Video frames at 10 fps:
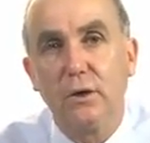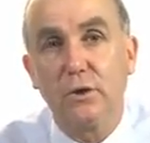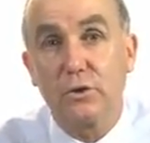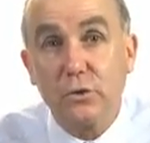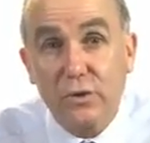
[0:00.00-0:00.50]

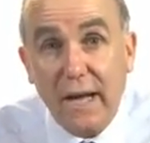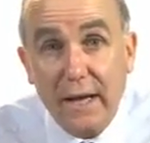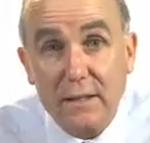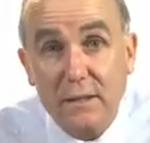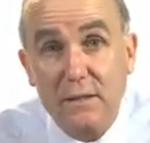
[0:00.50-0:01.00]
The
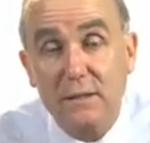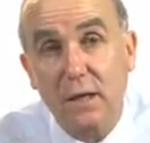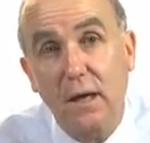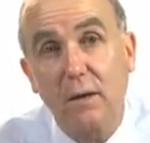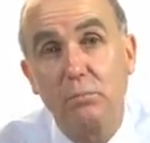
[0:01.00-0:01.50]

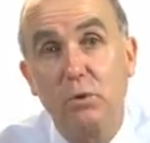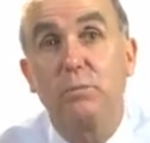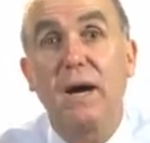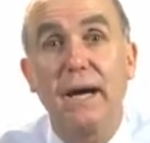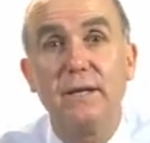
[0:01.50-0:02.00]
2000s
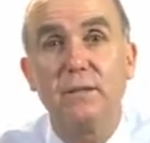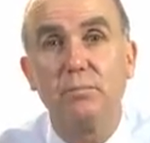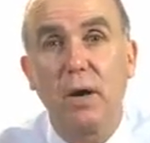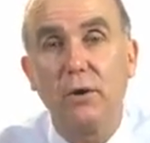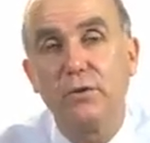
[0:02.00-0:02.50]
put paid to
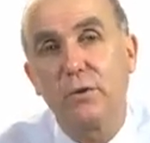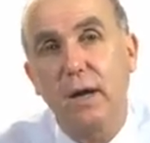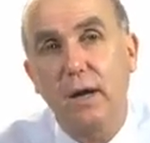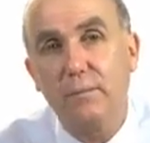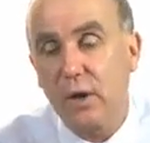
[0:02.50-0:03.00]
both
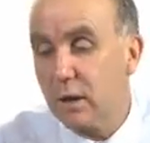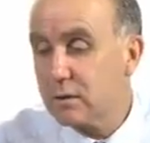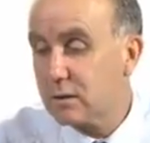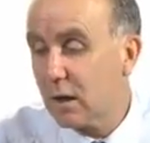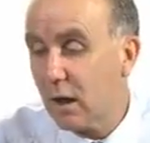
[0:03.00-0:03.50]

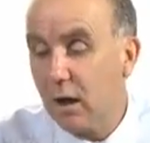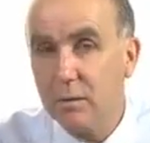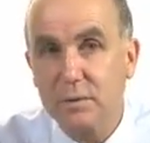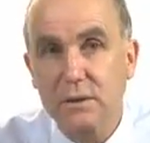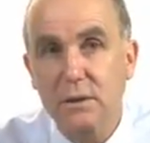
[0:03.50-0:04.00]
those
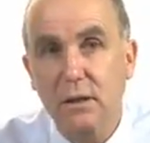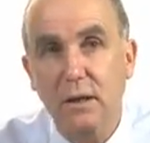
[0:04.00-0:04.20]
hopes.